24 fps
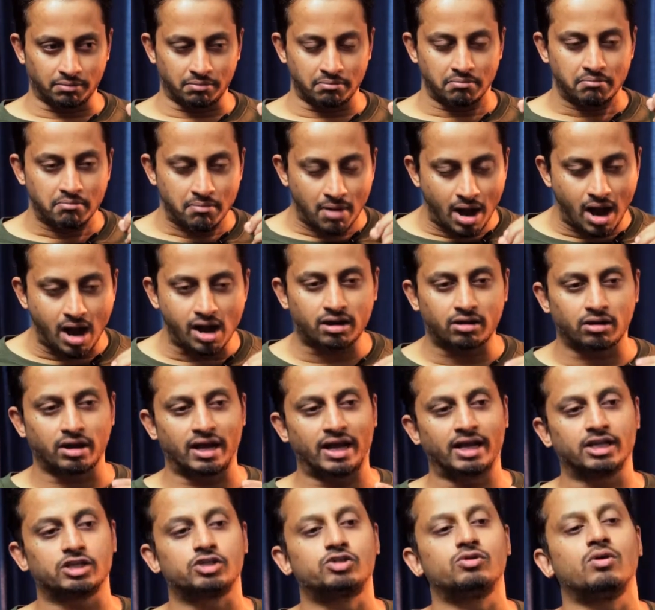mark
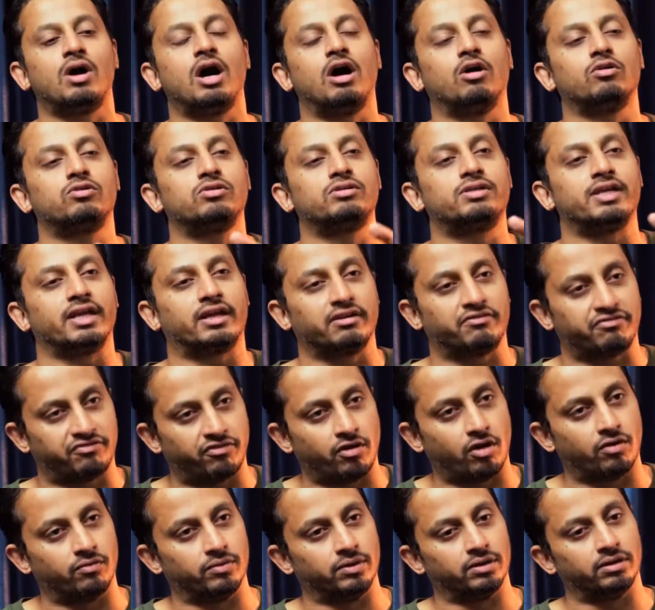as to how to take it
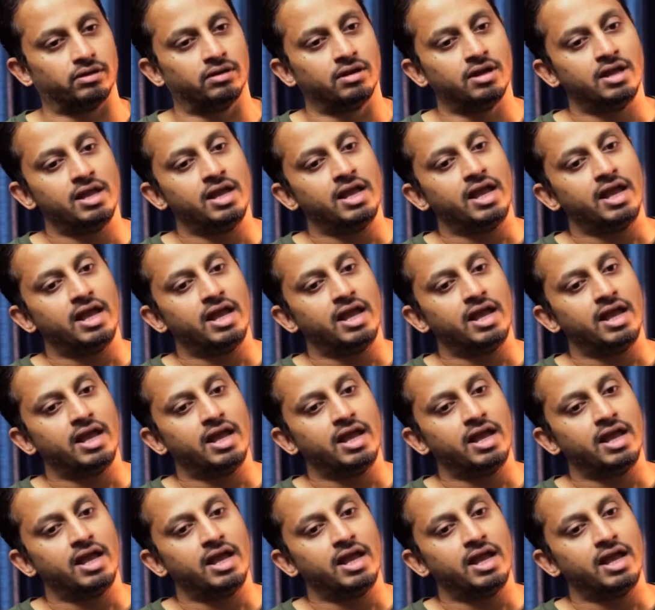forward,